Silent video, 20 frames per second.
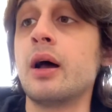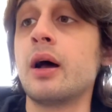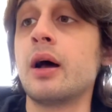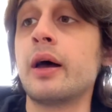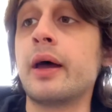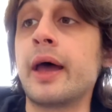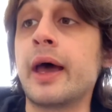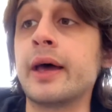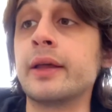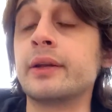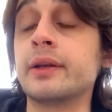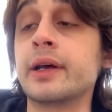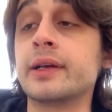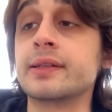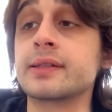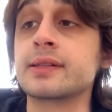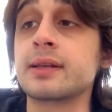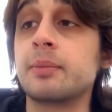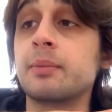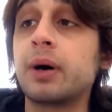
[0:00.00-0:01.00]
and
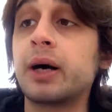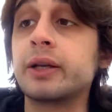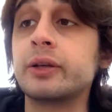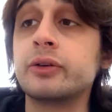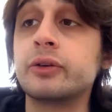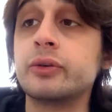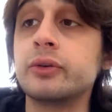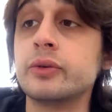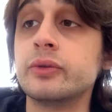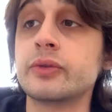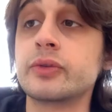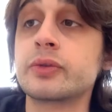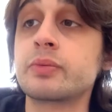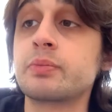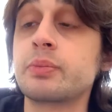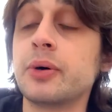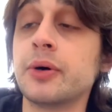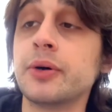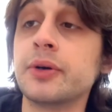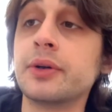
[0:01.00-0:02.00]
as somebody who's
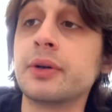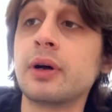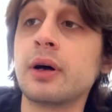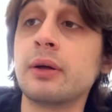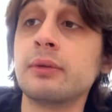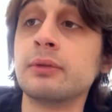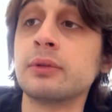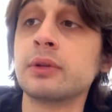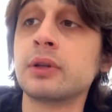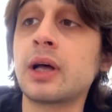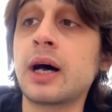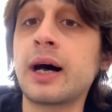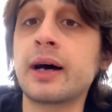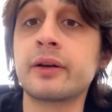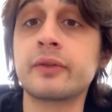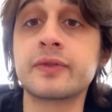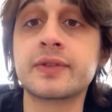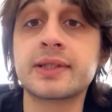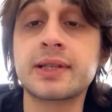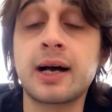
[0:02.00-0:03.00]
put a lot
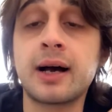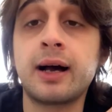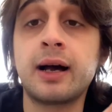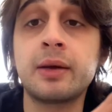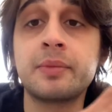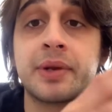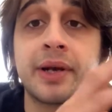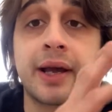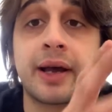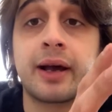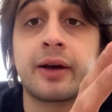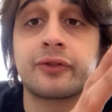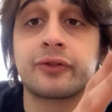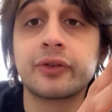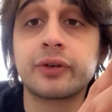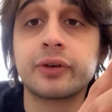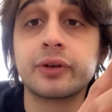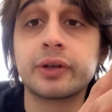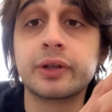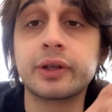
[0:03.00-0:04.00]
of time and
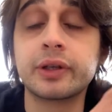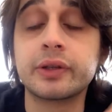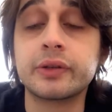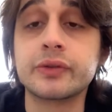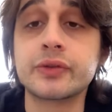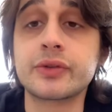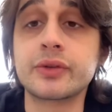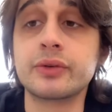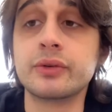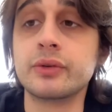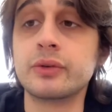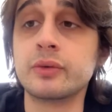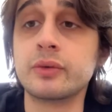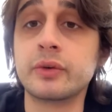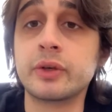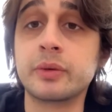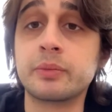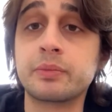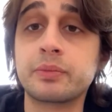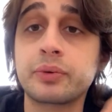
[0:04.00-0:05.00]
effort into
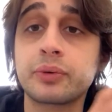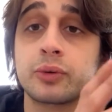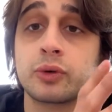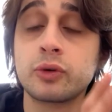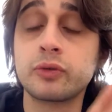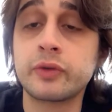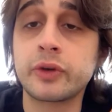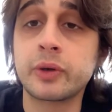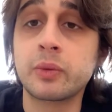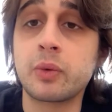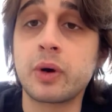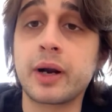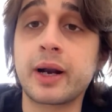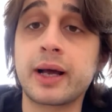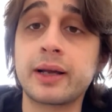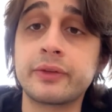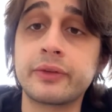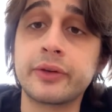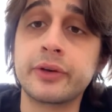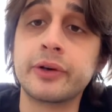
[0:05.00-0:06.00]
improving what
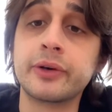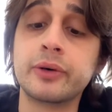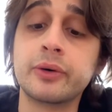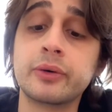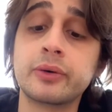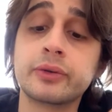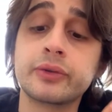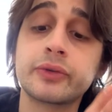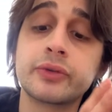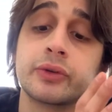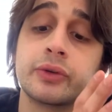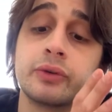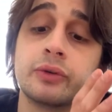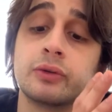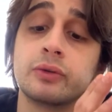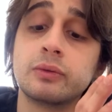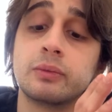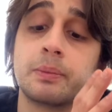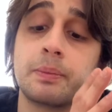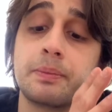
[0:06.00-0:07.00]
I do
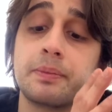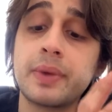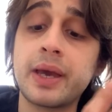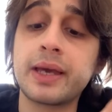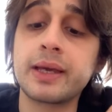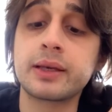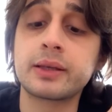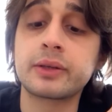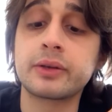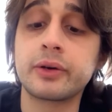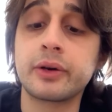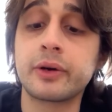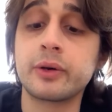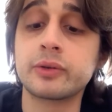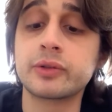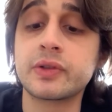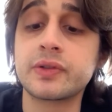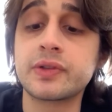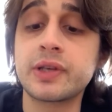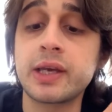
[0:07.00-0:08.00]
to make,
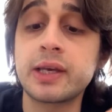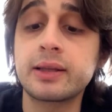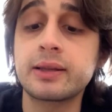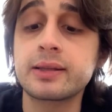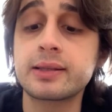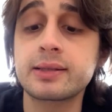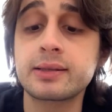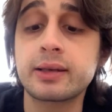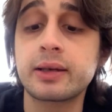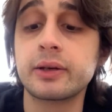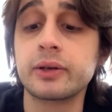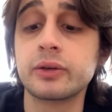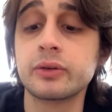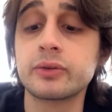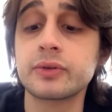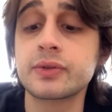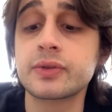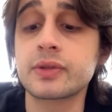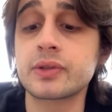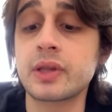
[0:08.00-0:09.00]
to take the
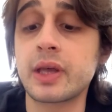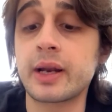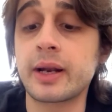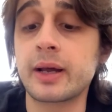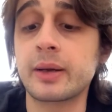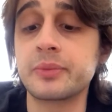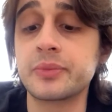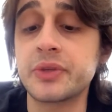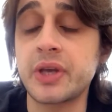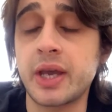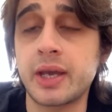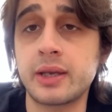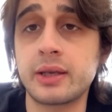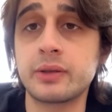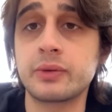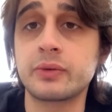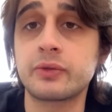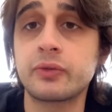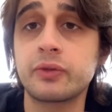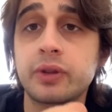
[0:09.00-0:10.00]
skills that I
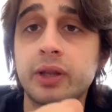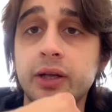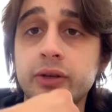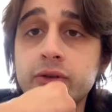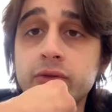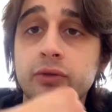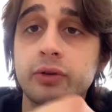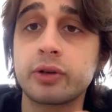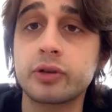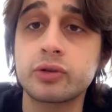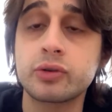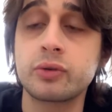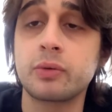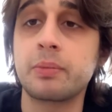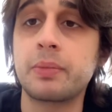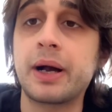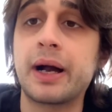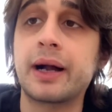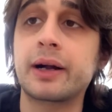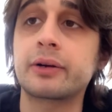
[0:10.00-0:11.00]
obtained for that traditional
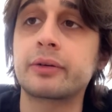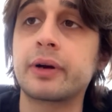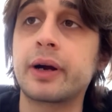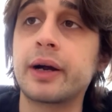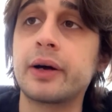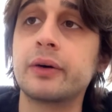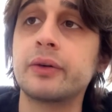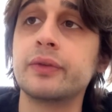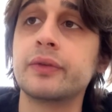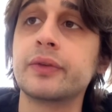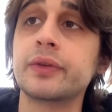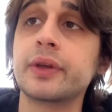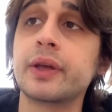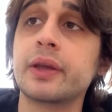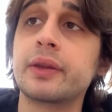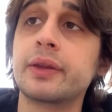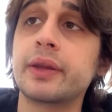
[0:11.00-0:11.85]
background and